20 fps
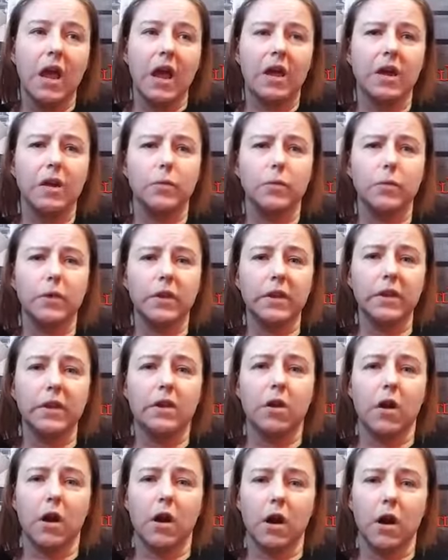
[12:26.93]
And it really
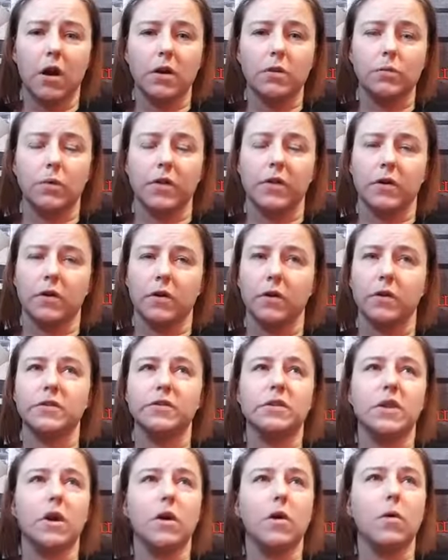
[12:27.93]
caught on with her.
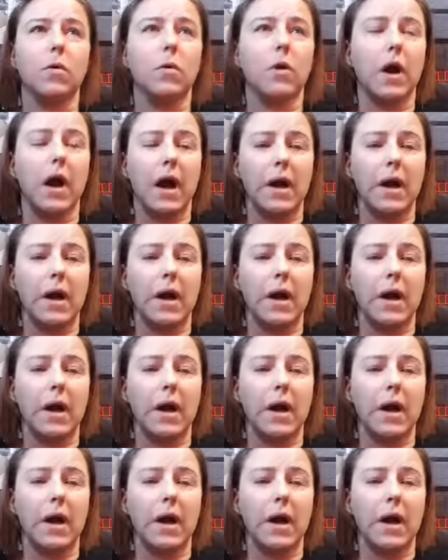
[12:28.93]
So